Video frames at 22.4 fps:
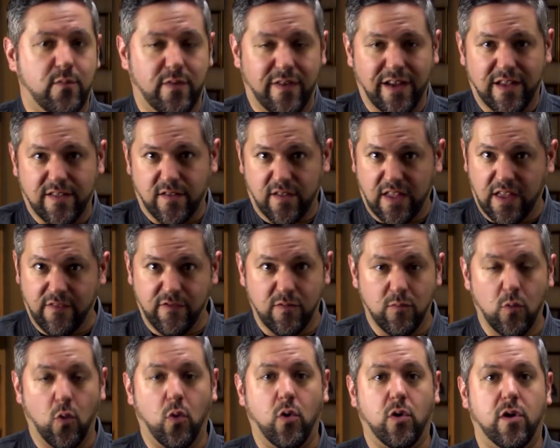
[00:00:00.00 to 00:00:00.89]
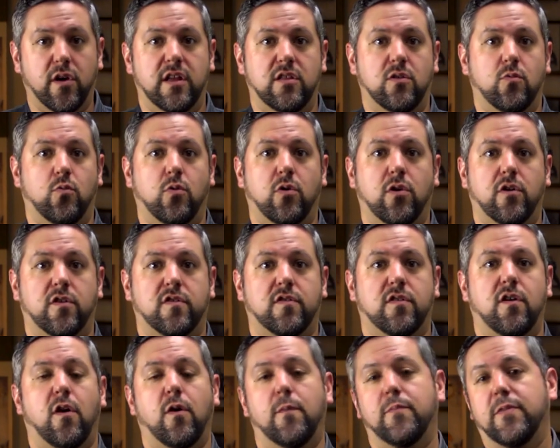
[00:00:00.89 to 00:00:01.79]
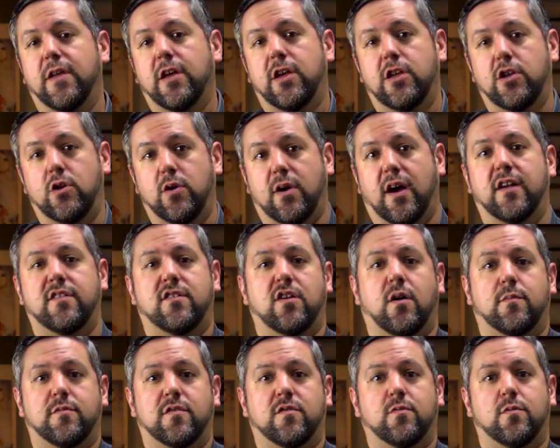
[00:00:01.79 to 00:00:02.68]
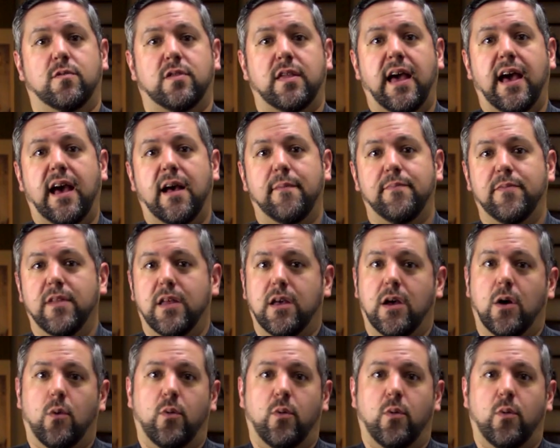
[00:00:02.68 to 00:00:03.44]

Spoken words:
We got even more in the works, so you guys helped us with that.